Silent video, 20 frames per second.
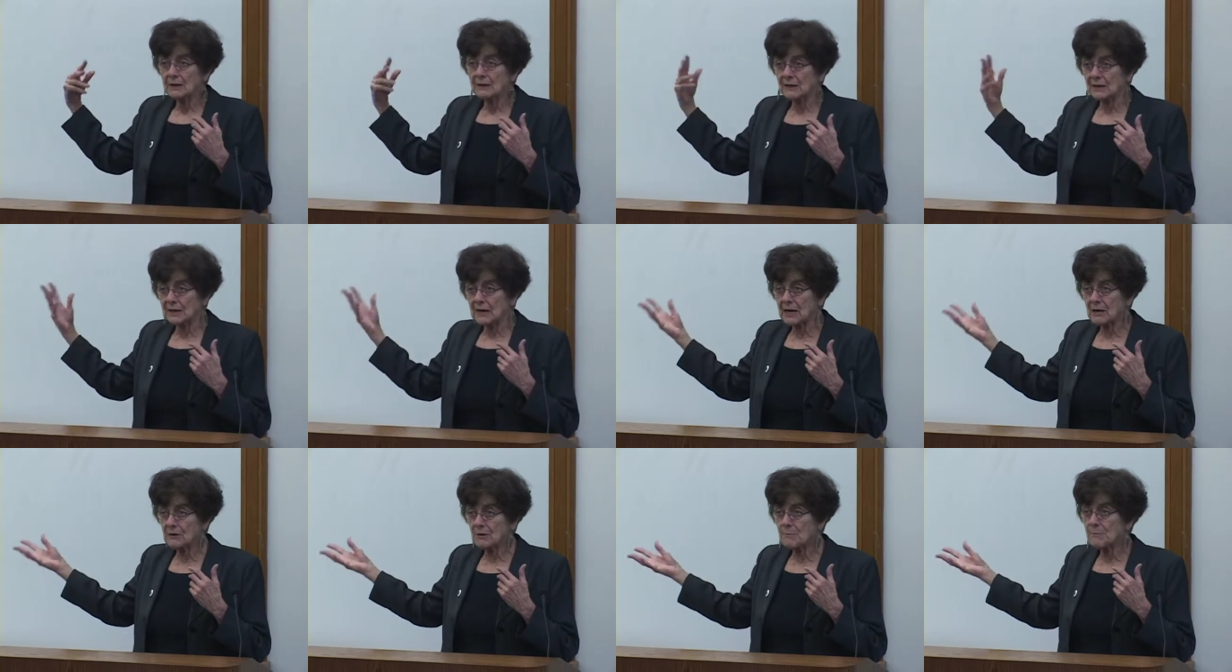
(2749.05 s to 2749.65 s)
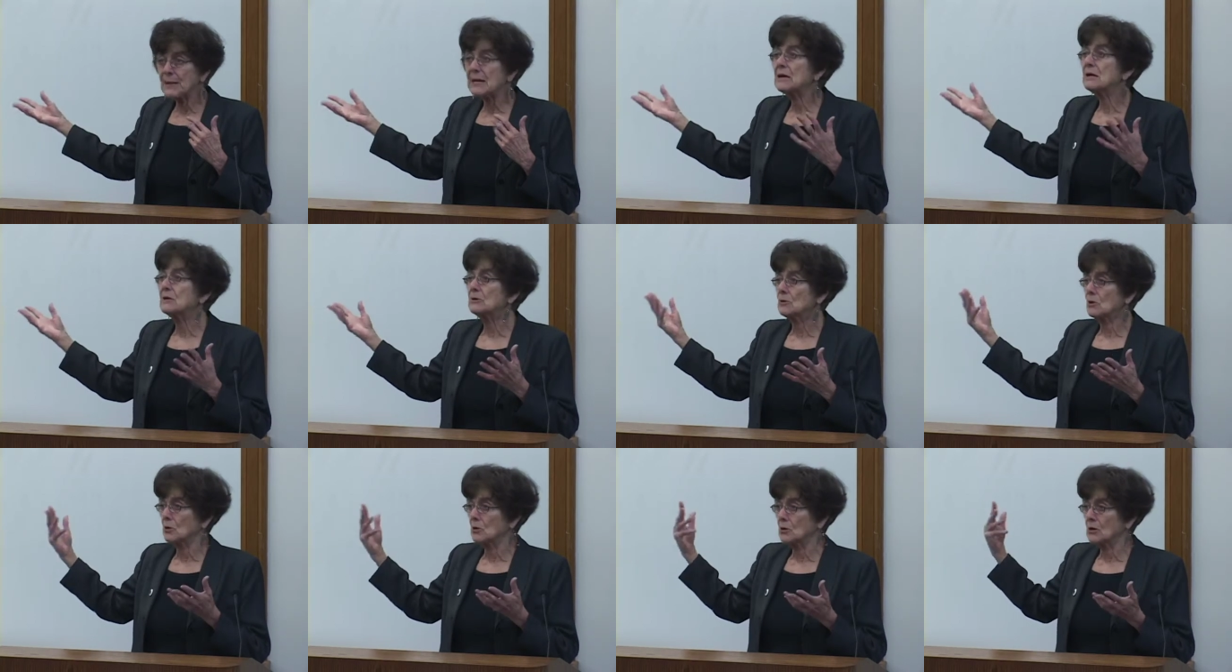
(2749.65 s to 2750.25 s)
the Caribbean
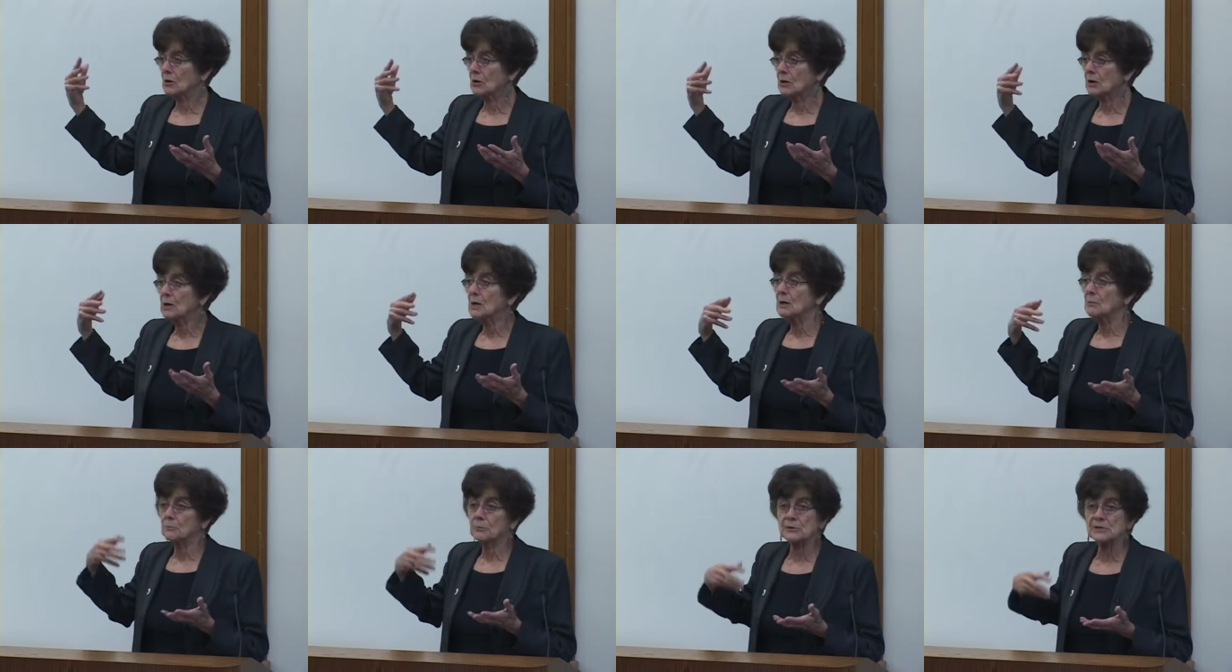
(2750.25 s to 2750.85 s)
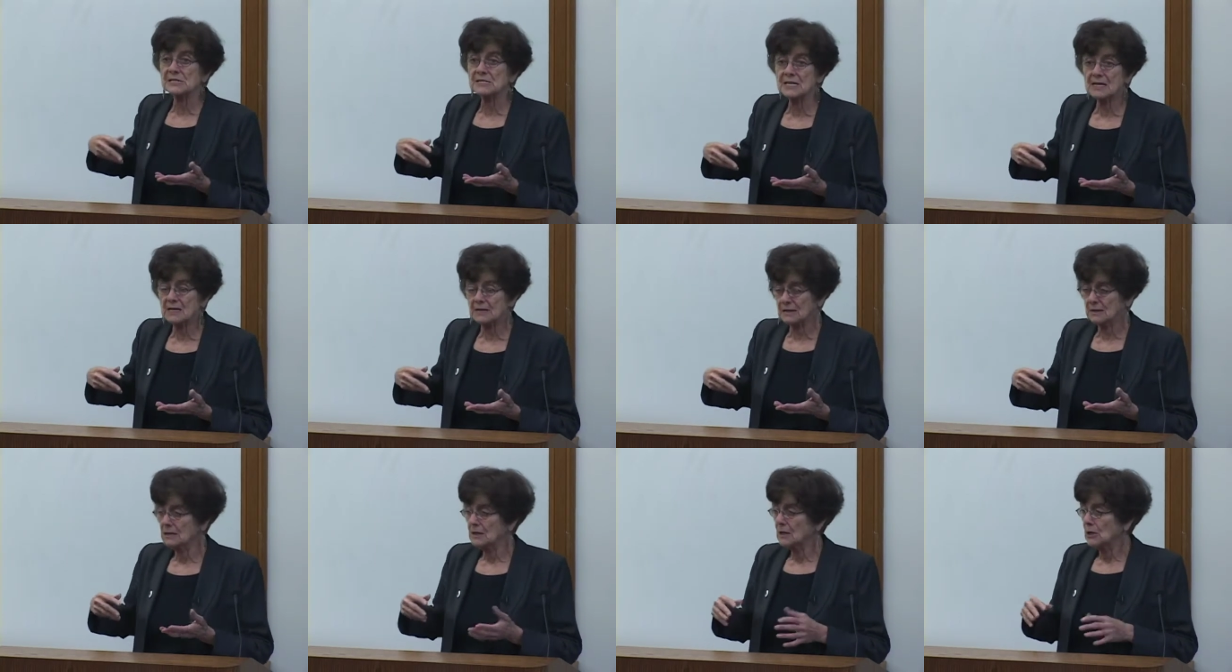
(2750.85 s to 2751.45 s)
or
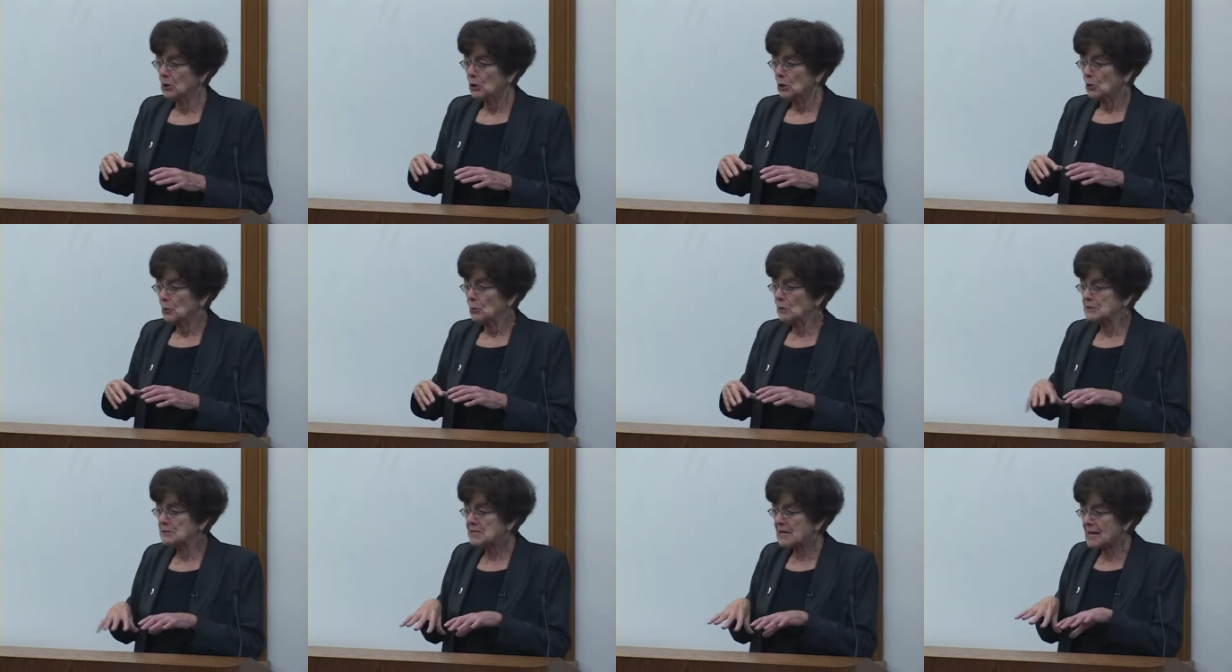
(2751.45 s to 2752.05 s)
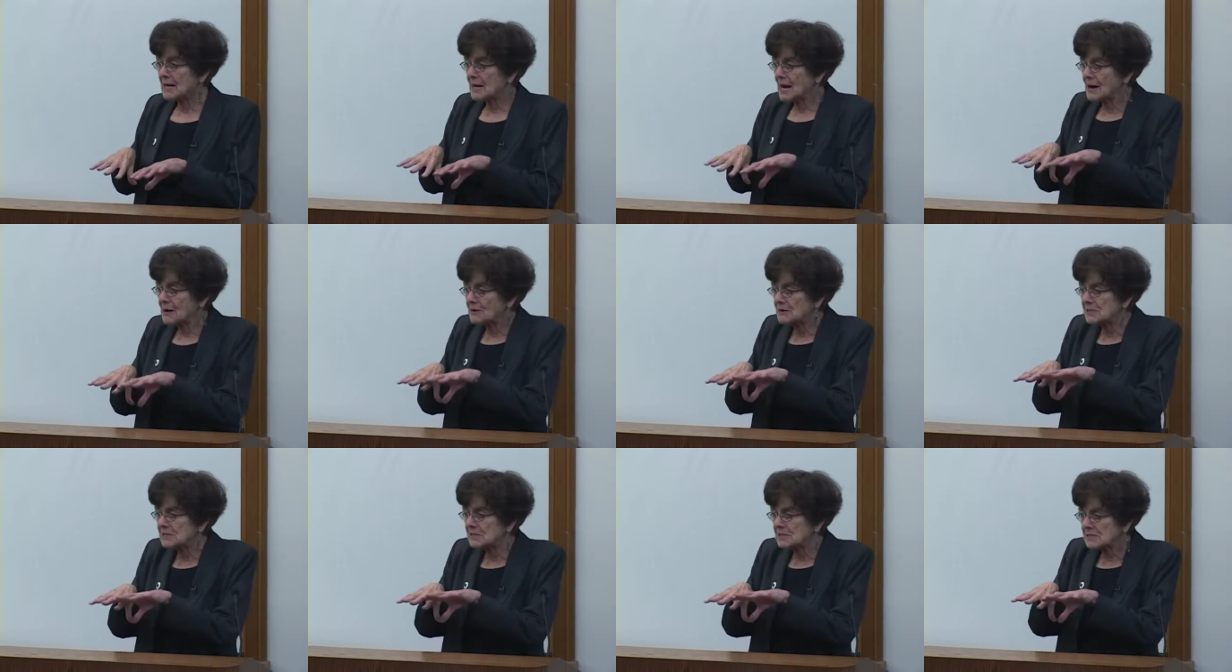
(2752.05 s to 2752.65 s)
Brazil was that
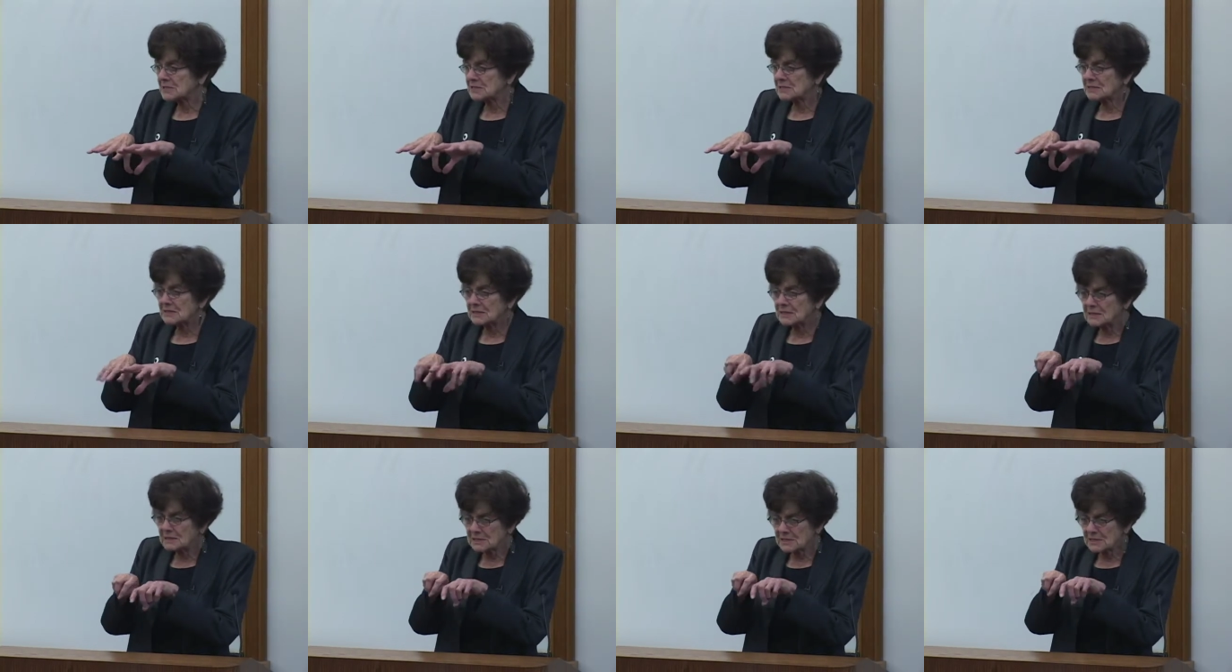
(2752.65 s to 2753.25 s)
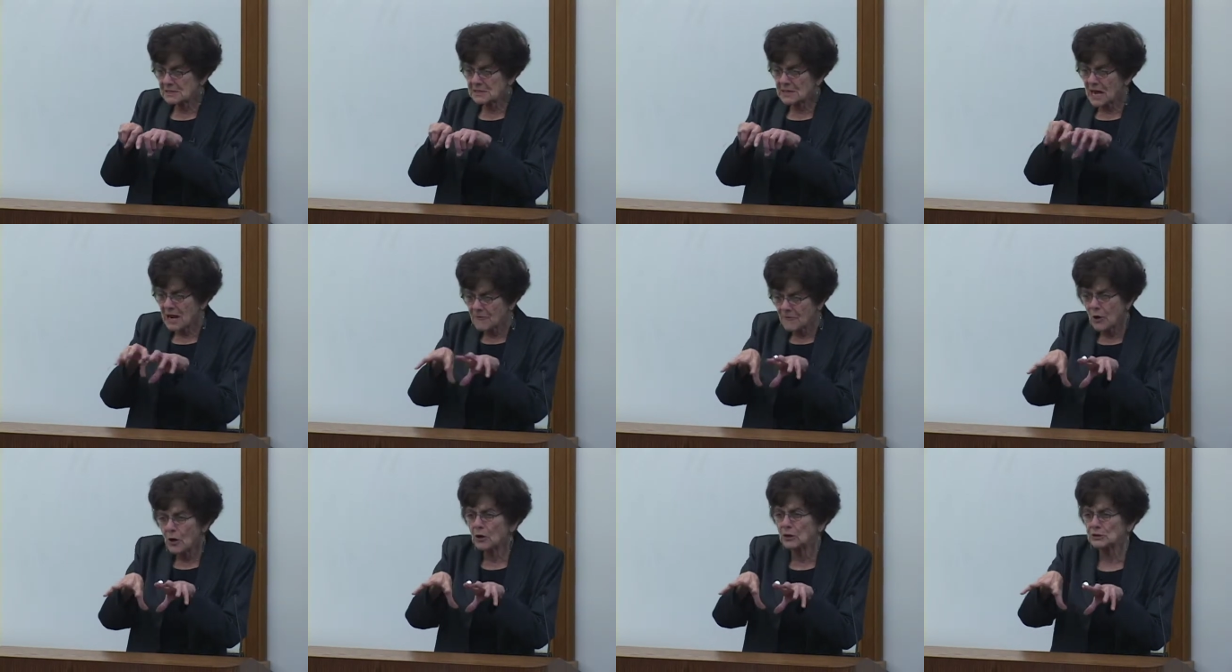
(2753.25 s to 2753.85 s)
our slave
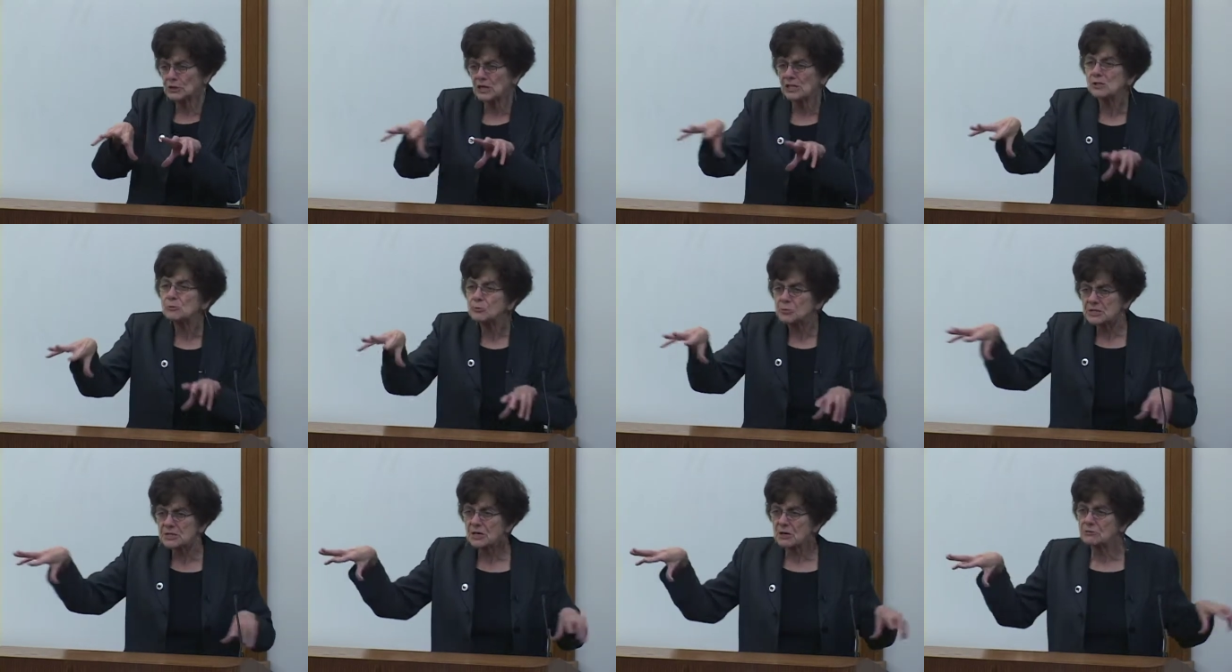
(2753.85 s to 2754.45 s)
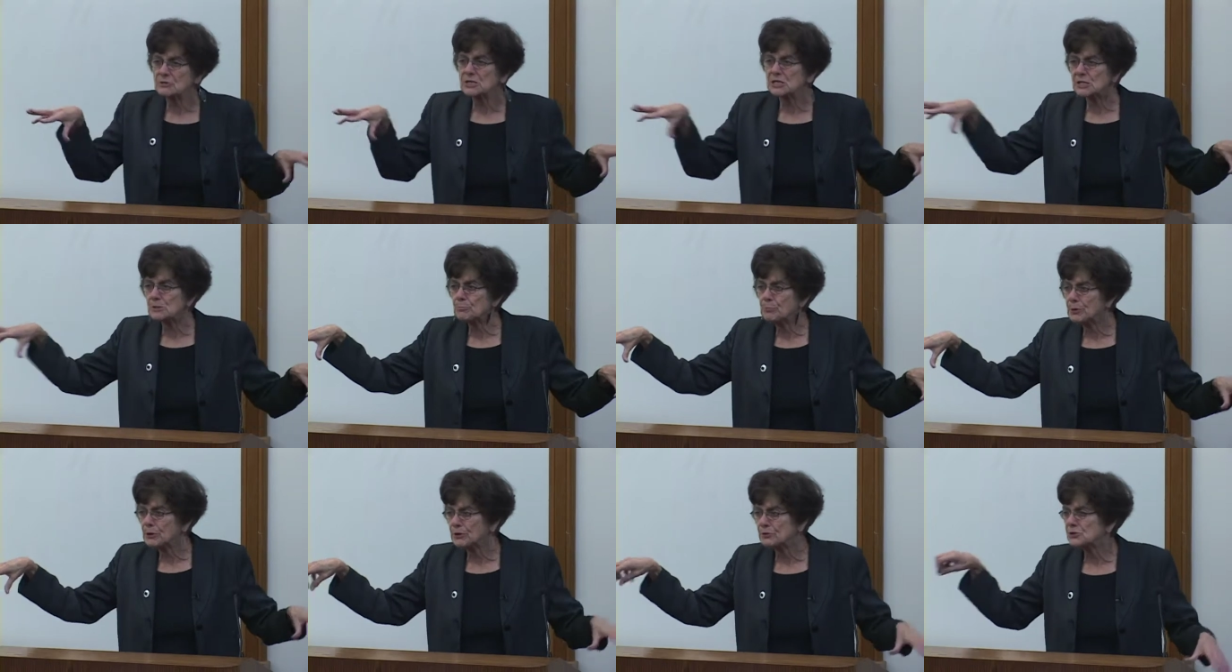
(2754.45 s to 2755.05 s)
holdings were so
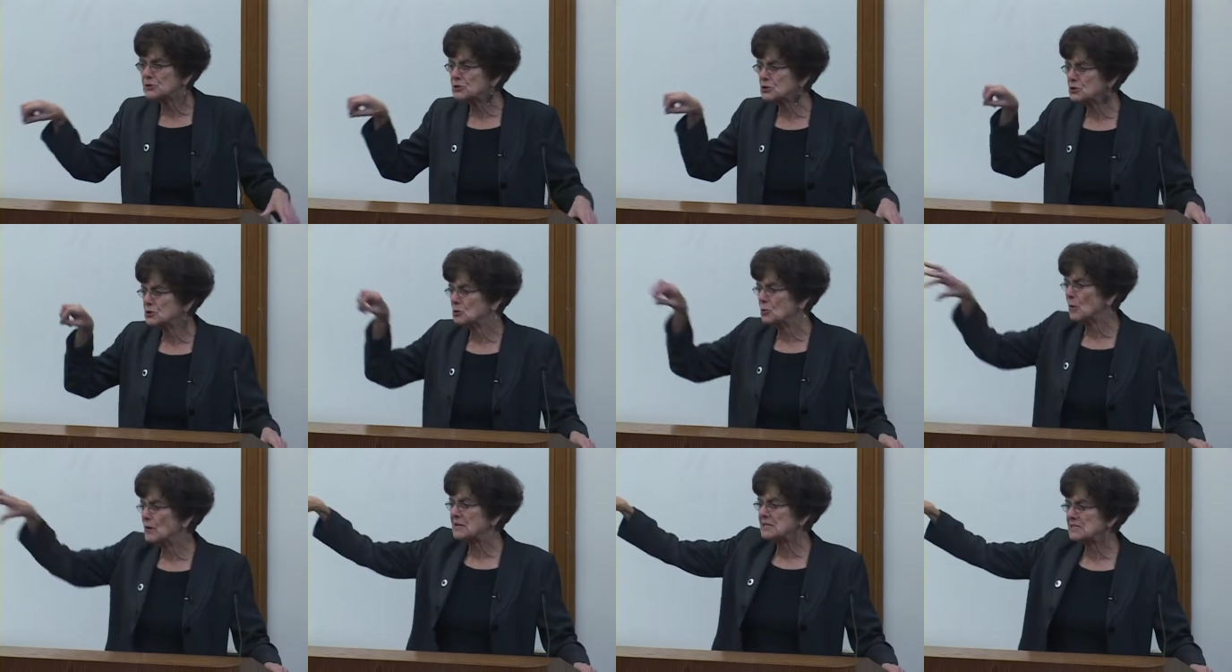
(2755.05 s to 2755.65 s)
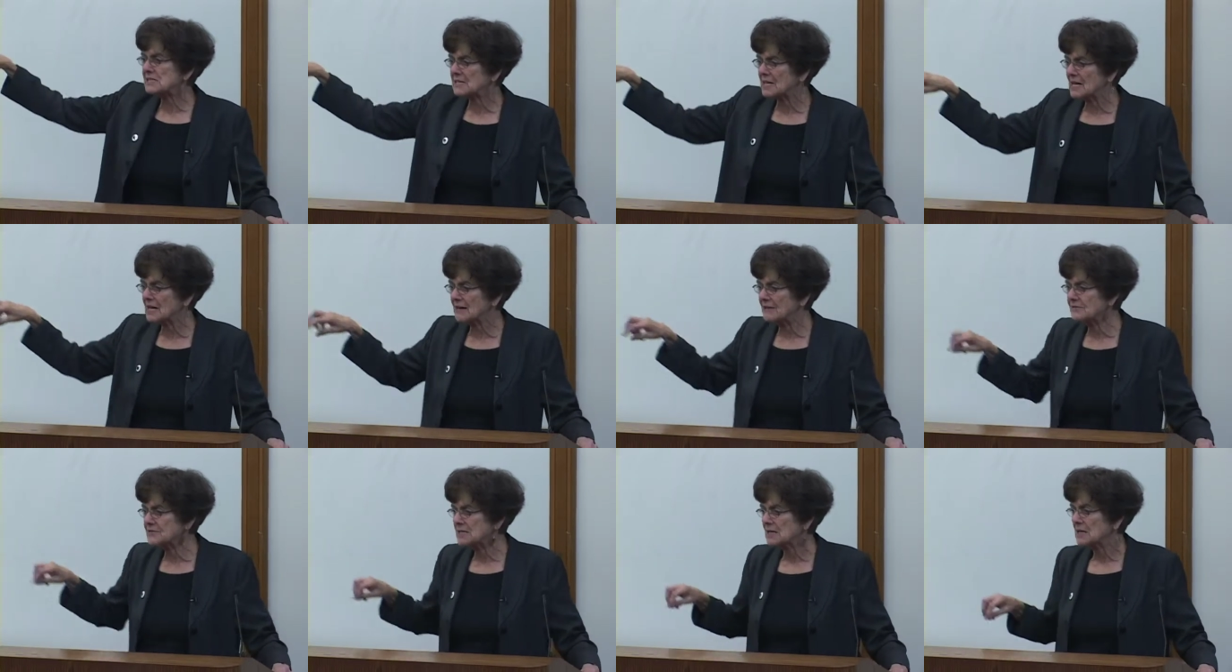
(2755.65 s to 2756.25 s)
dispersed 20
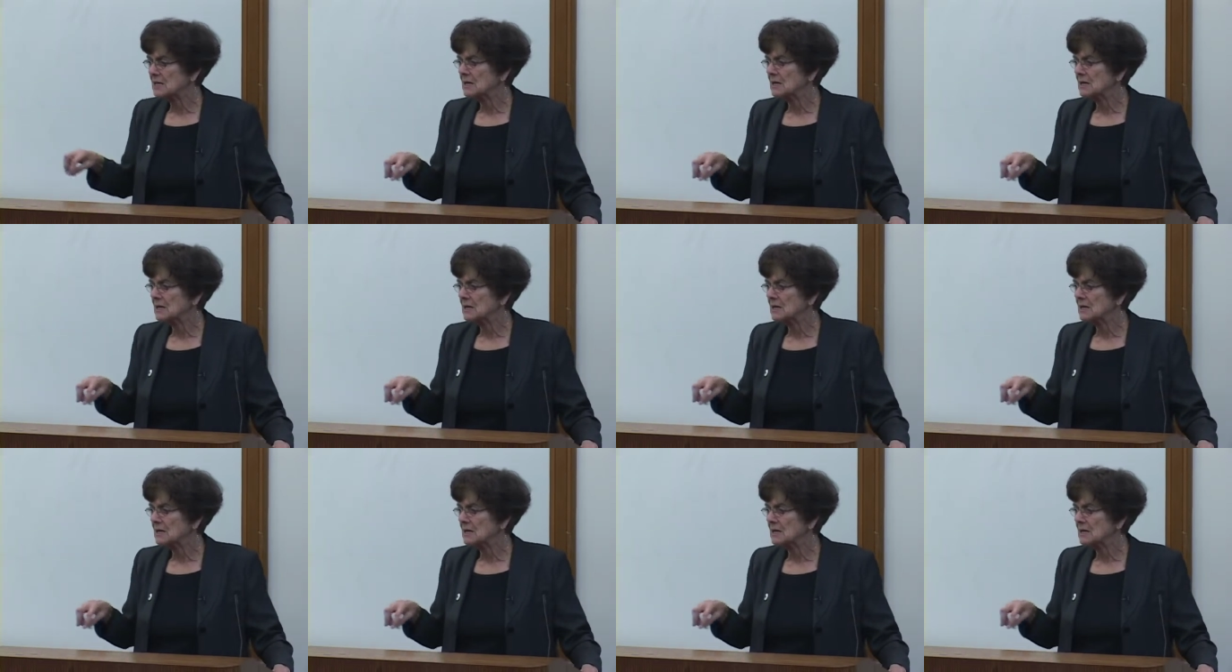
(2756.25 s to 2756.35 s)
slaves